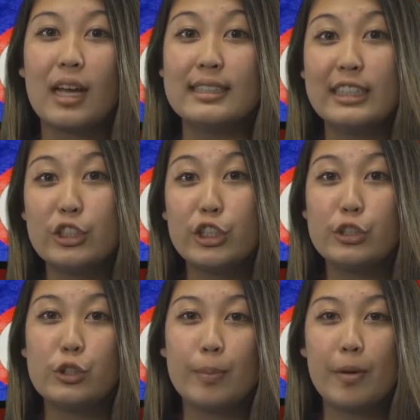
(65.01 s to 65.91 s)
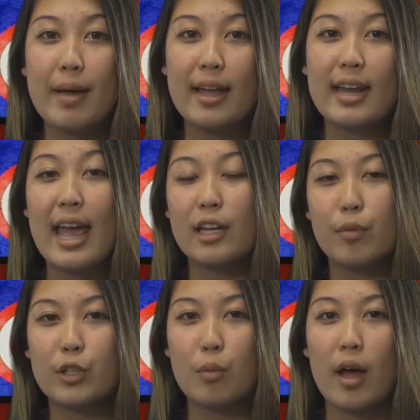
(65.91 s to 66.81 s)
a teacher, Superman,
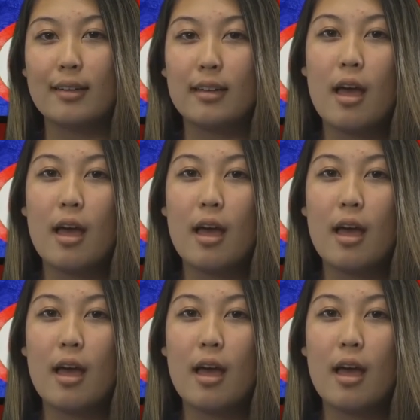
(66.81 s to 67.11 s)
anyone you want.